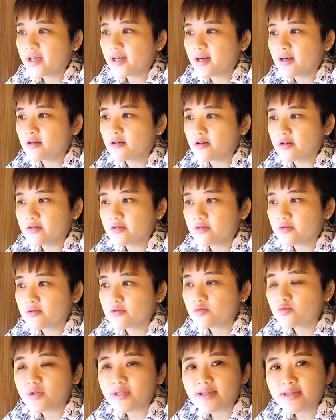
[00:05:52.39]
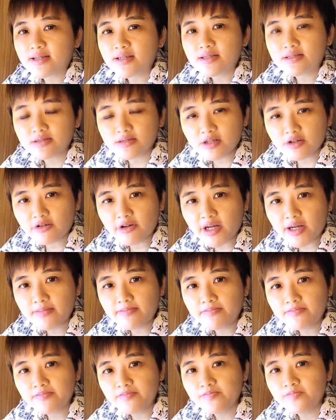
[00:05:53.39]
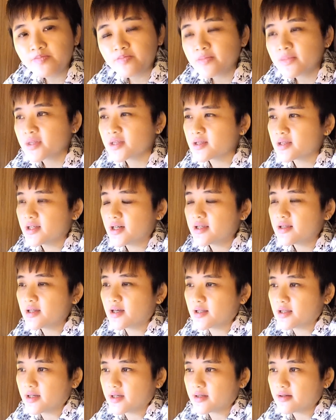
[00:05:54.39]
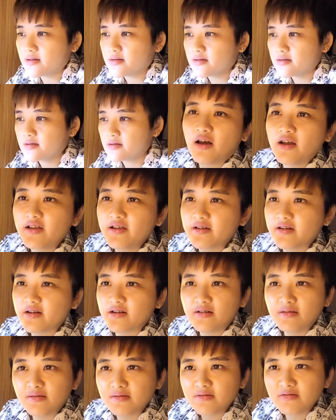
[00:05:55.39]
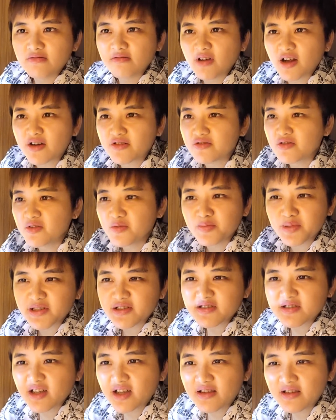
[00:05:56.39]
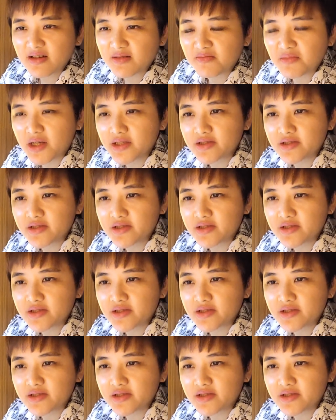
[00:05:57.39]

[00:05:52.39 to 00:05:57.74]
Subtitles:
They are on Twitter, Instagram, then they are like, I earn 100% a